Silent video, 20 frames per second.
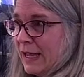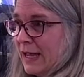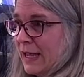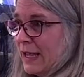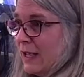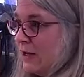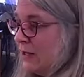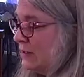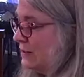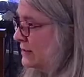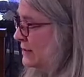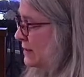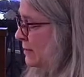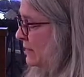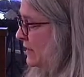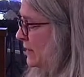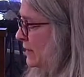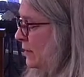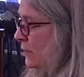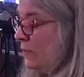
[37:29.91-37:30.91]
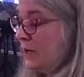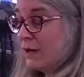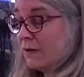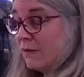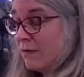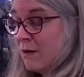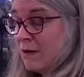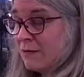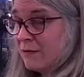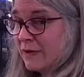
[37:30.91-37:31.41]
And something that went
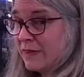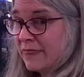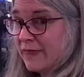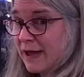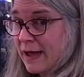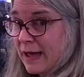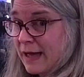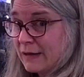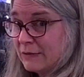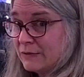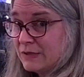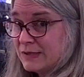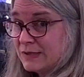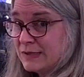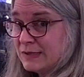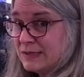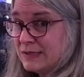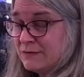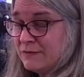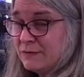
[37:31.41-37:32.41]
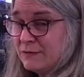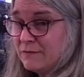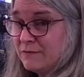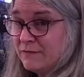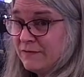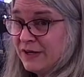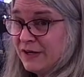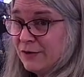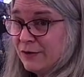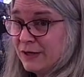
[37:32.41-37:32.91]
along with that was different
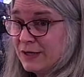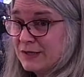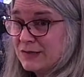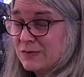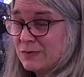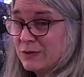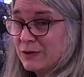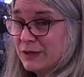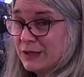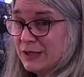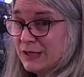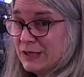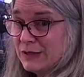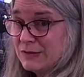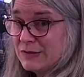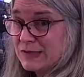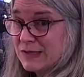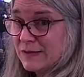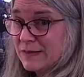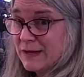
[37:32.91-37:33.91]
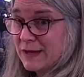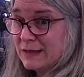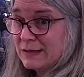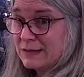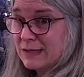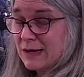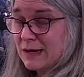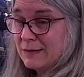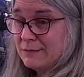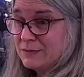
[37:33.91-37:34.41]
fingerings were in use at that
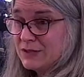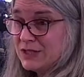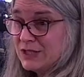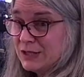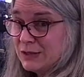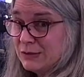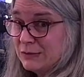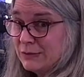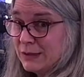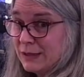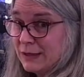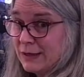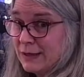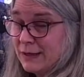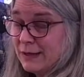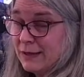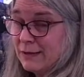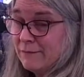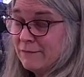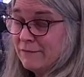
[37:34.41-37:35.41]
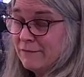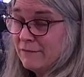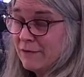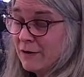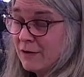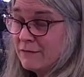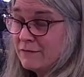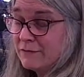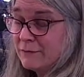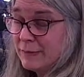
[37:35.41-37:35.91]
time too. And I am
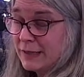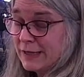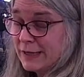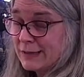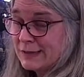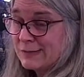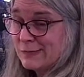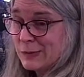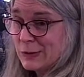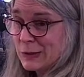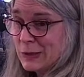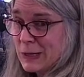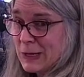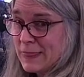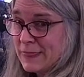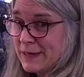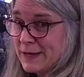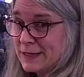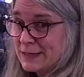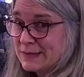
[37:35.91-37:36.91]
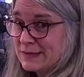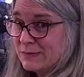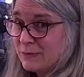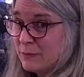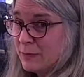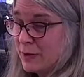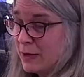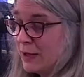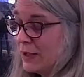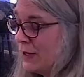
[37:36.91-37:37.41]
far from an expert on this,
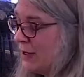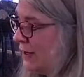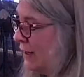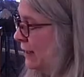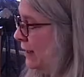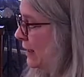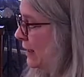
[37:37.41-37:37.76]
but